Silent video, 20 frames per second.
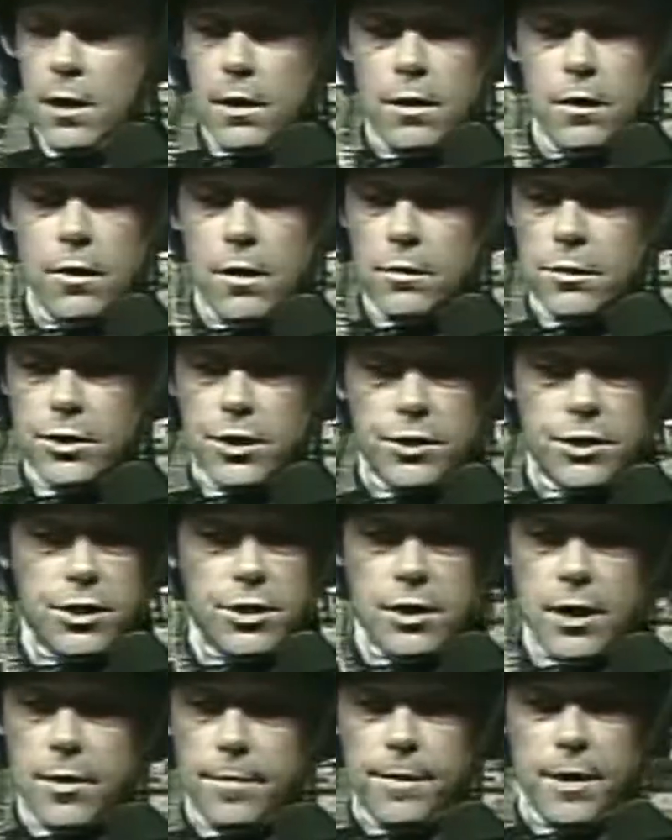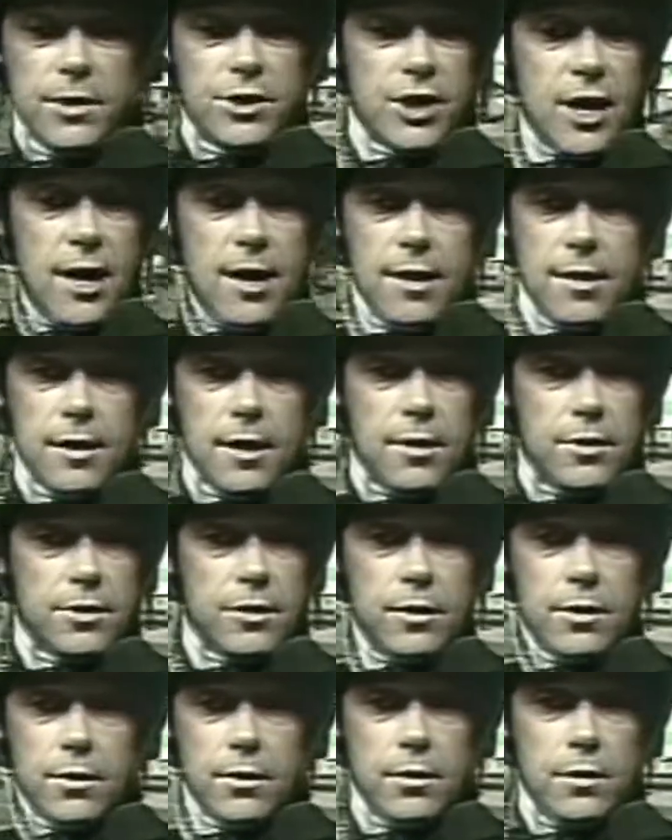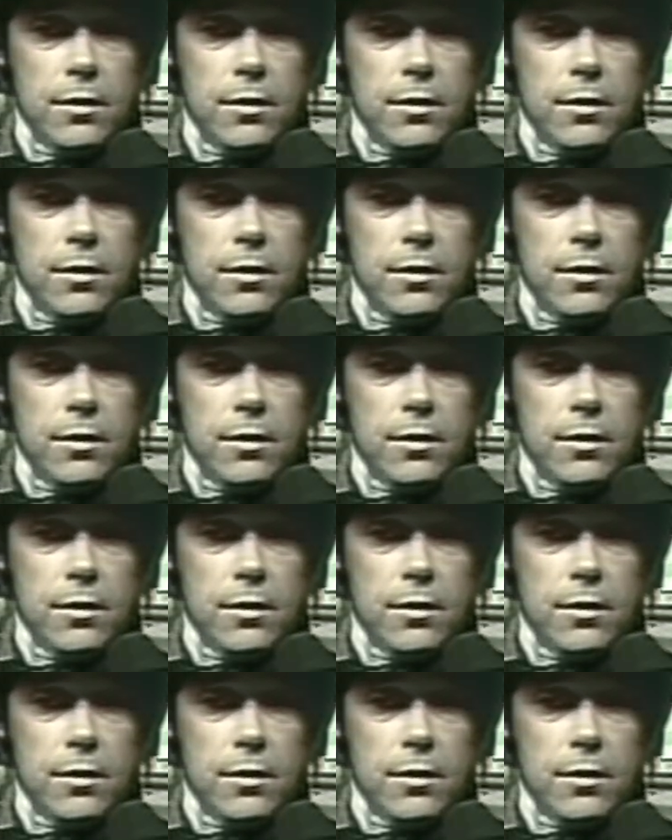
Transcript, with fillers: You know, she, has got a big shot in there. So, you,